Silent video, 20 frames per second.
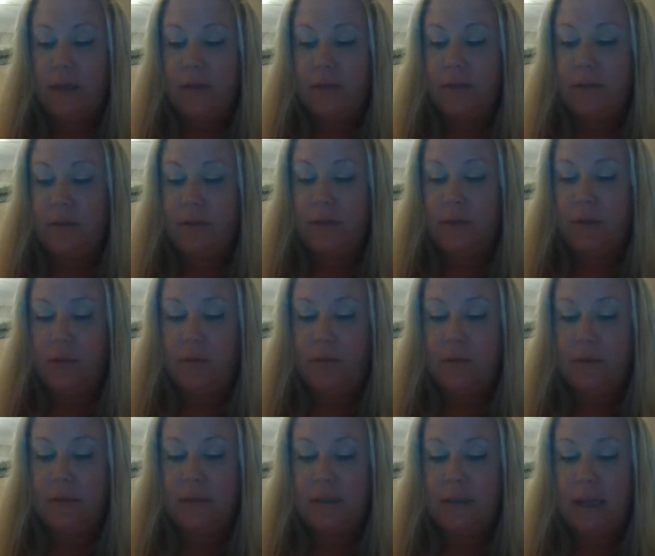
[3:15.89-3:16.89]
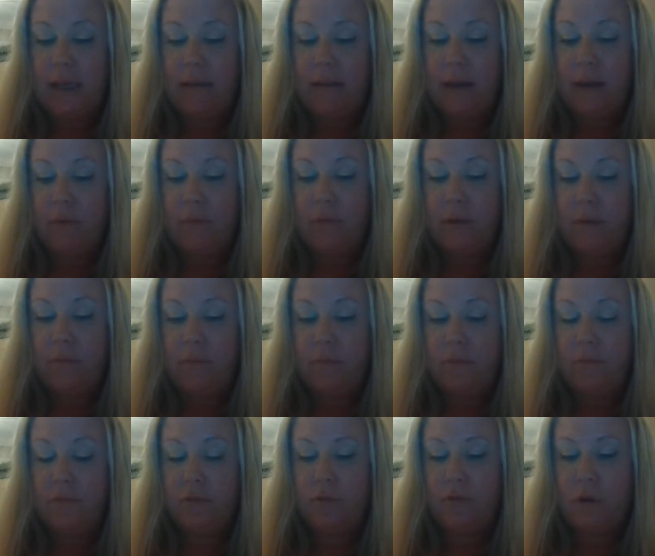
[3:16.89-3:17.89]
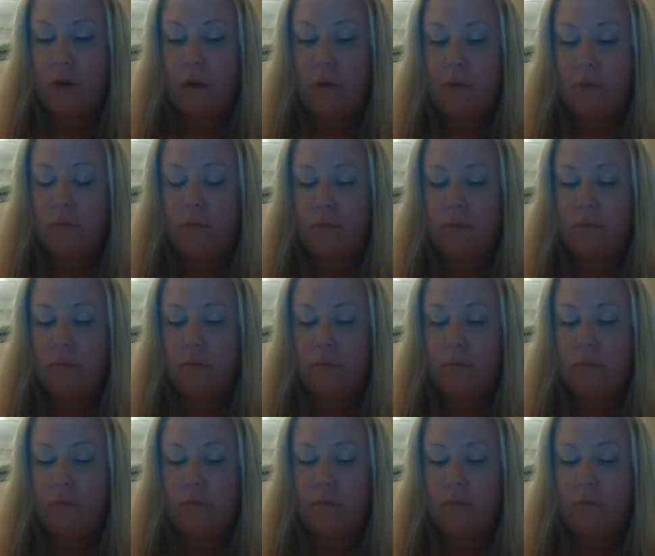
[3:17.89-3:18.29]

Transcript: Soon, daylight would draw,